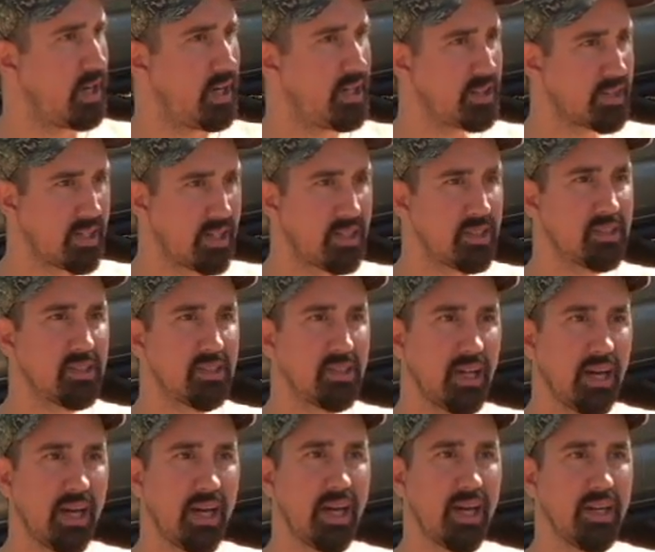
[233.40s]
I think
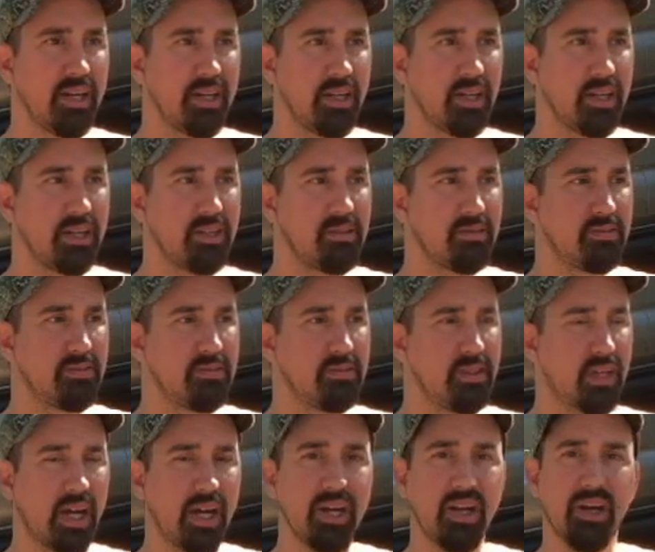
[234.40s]
today I hit
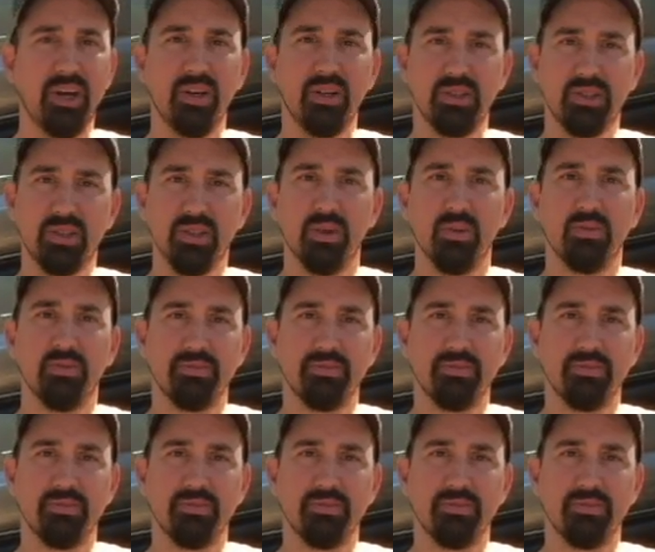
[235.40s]
902.